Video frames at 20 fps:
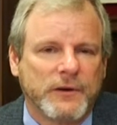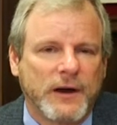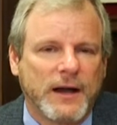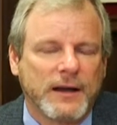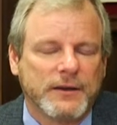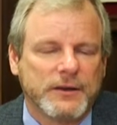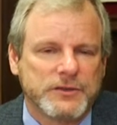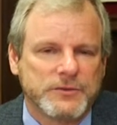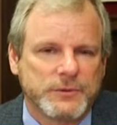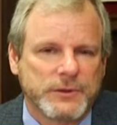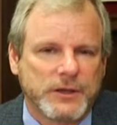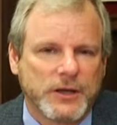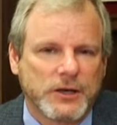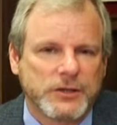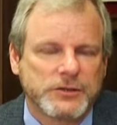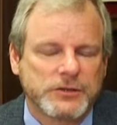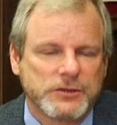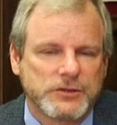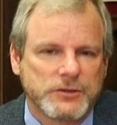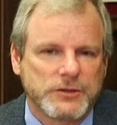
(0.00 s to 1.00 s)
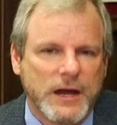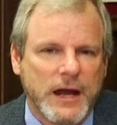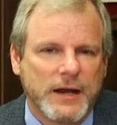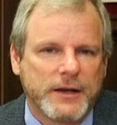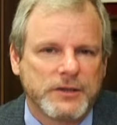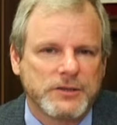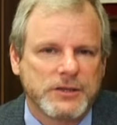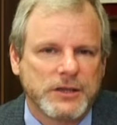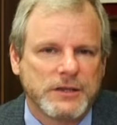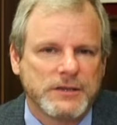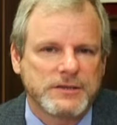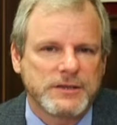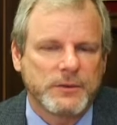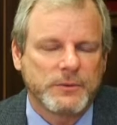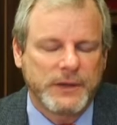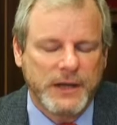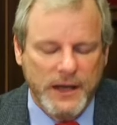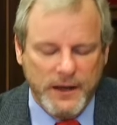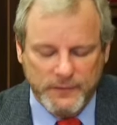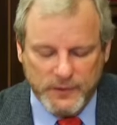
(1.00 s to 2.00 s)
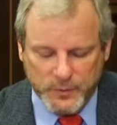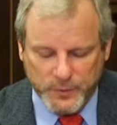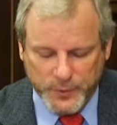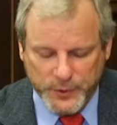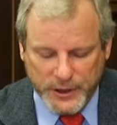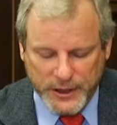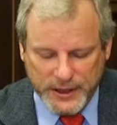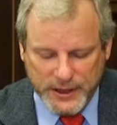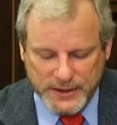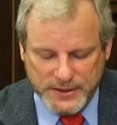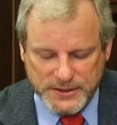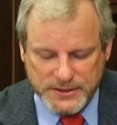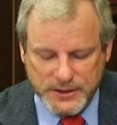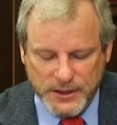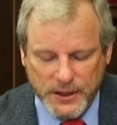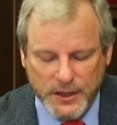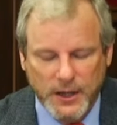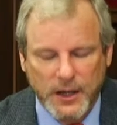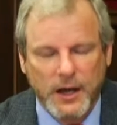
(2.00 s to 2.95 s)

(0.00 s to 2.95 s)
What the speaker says: violence reduction strategies that we have in place,